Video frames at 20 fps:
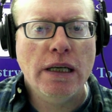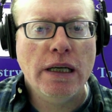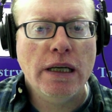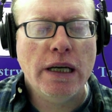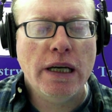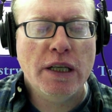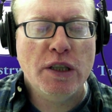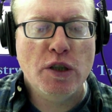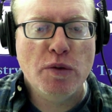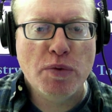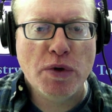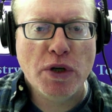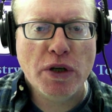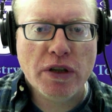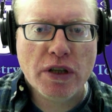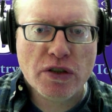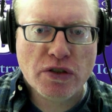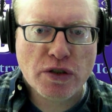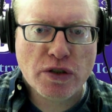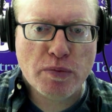And you brought
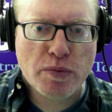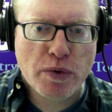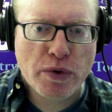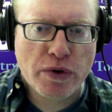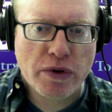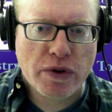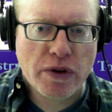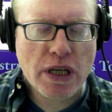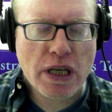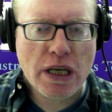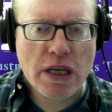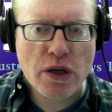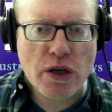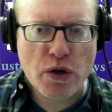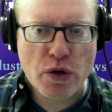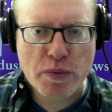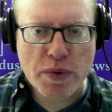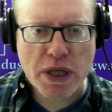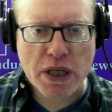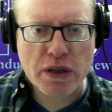this up with the
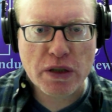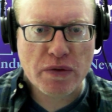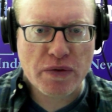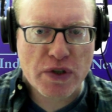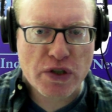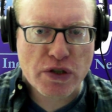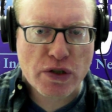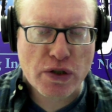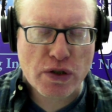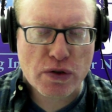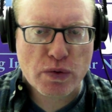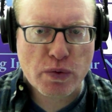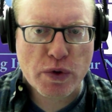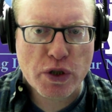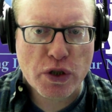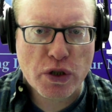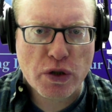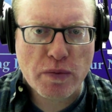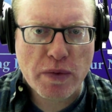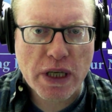European officials when
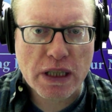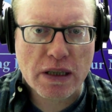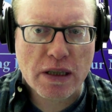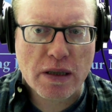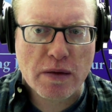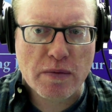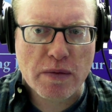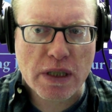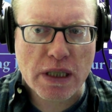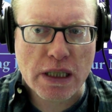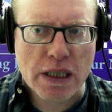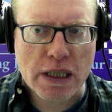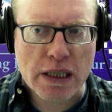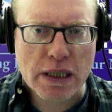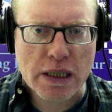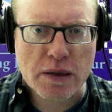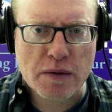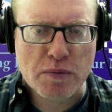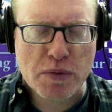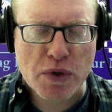you met them
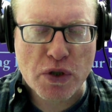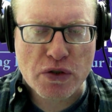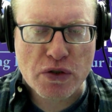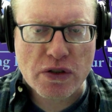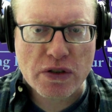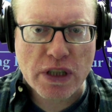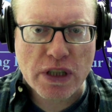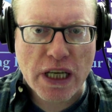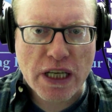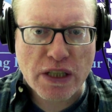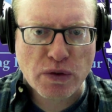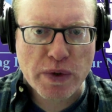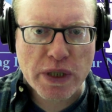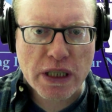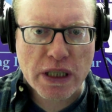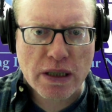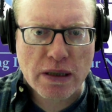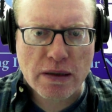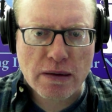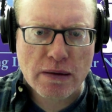in Brussels last
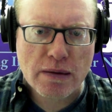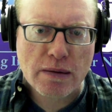week?